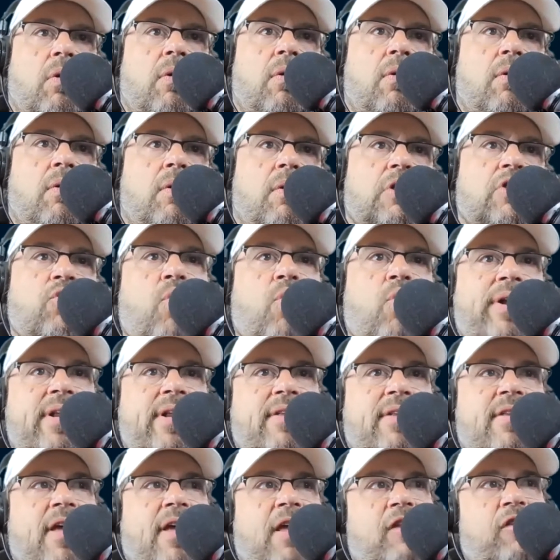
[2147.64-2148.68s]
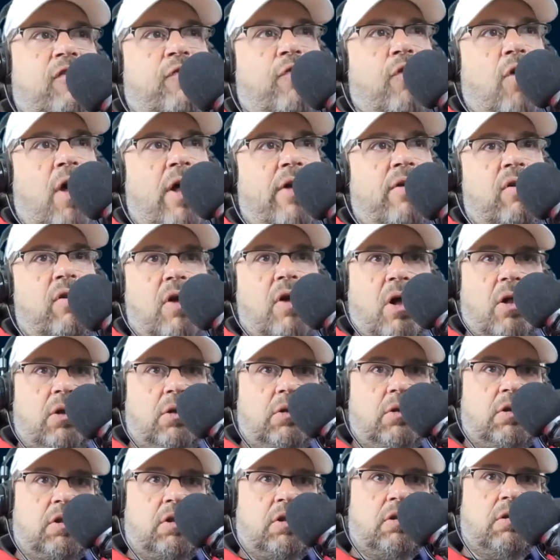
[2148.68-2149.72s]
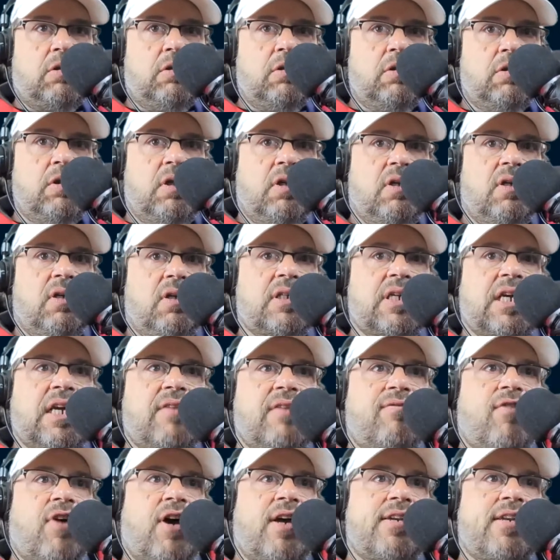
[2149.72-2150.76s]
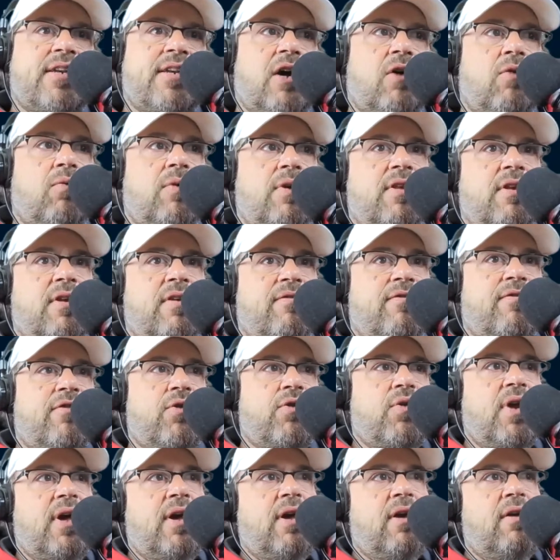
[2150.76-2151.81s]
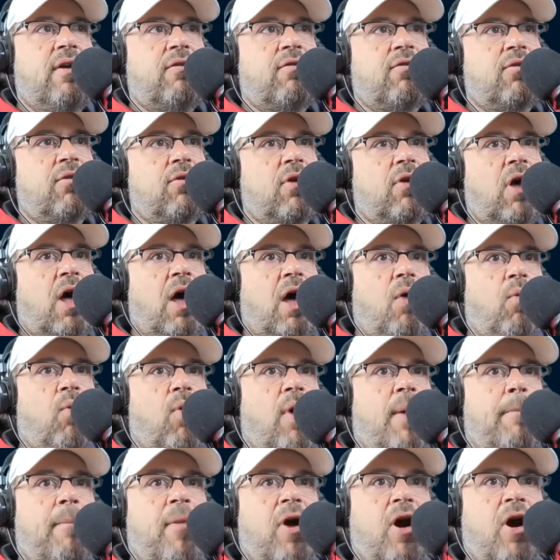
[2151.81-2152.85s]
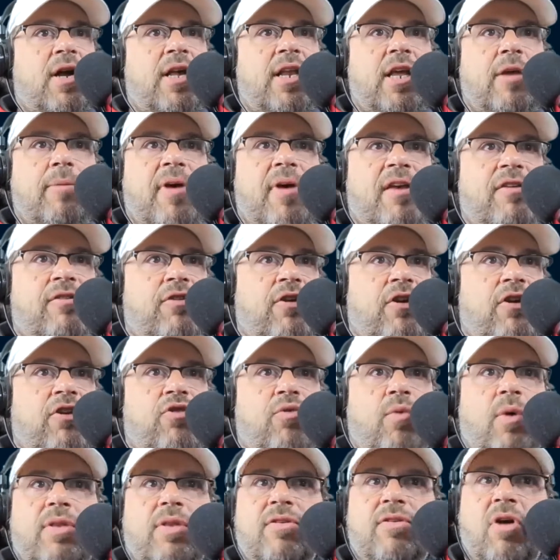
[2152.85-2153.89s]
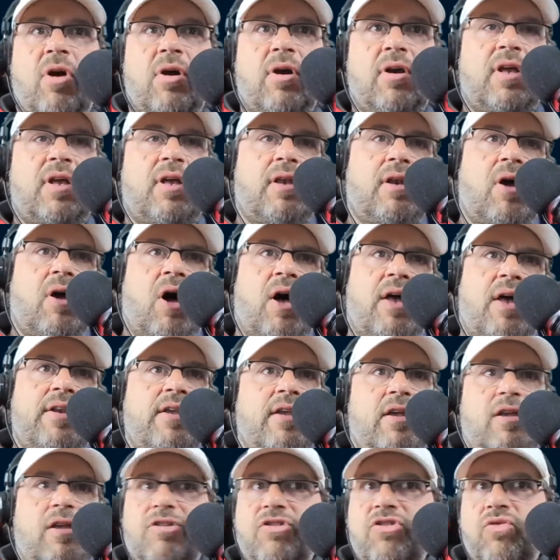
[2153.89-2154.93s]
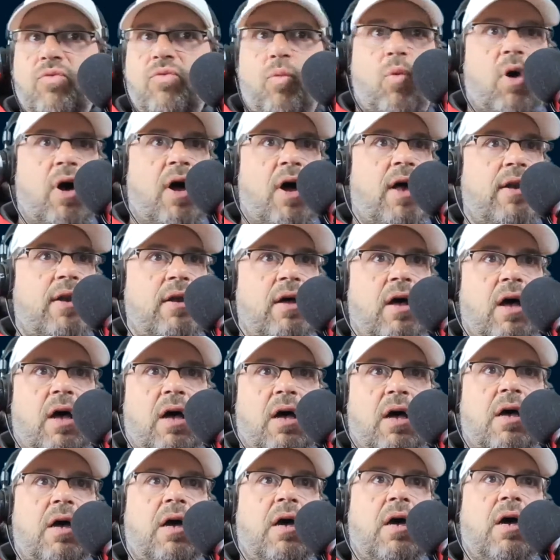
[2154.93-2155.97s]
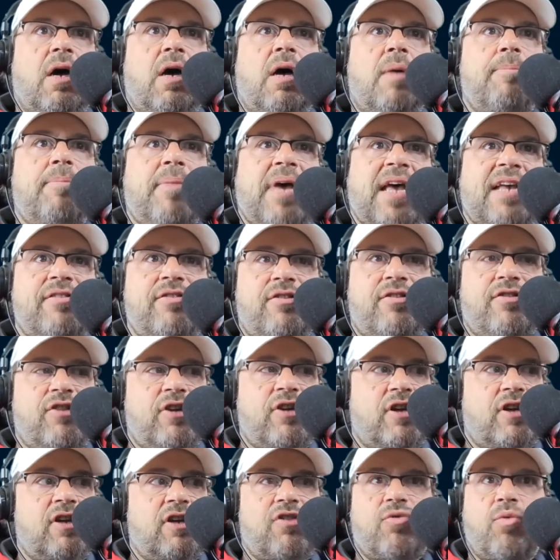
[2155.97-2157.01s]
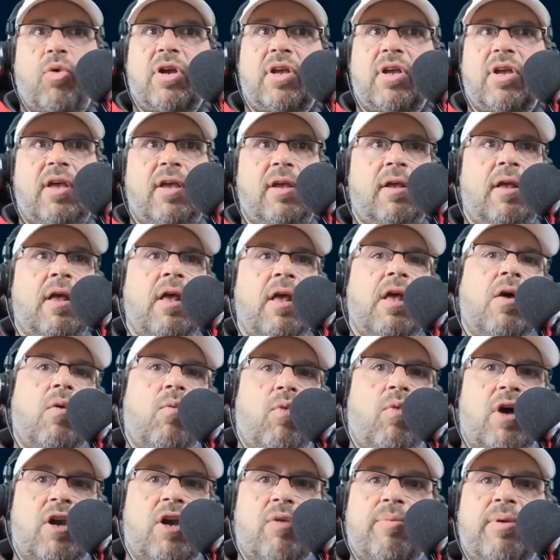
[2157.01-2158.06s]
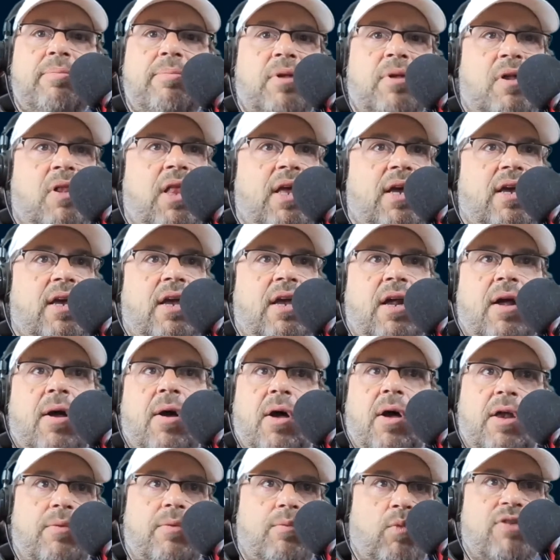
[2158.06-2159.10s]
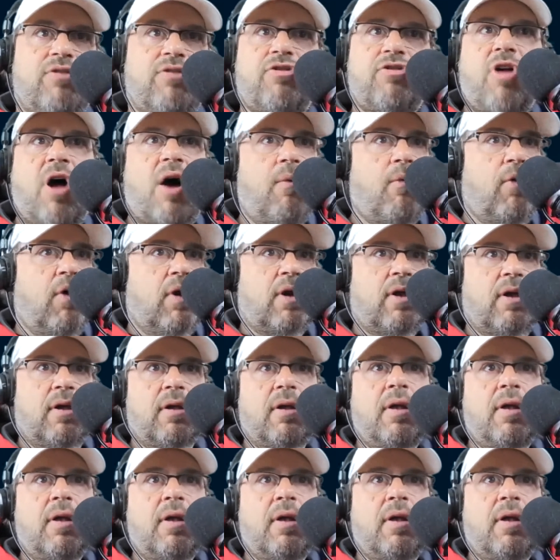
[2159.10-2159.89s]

20 tests for $100 and find out within a few days what marketing message, what target audience, what messaging is working, what are people clicking on, what's not working.